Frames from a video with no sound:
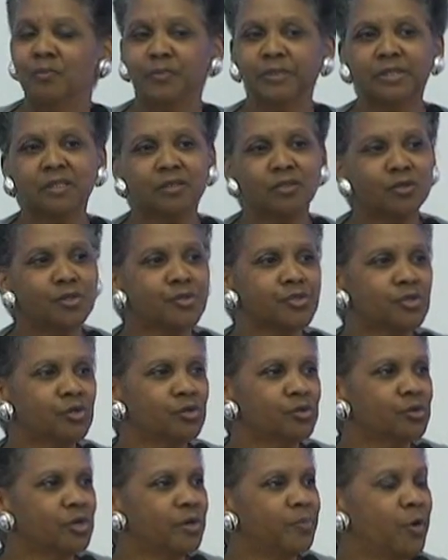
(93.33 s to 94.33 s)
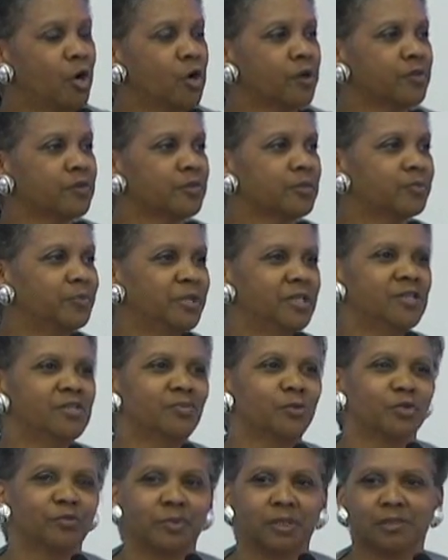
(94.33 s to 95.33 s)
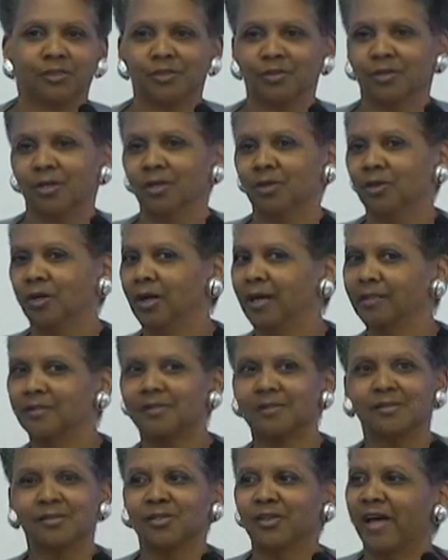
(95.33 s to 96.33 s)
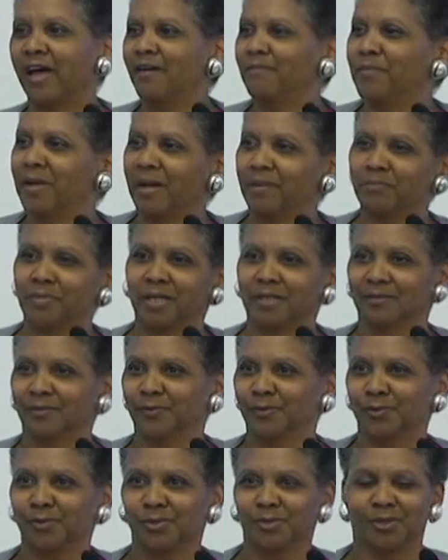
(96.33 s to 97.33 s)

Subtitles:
then also a part of the peace movement, I still have my buttons,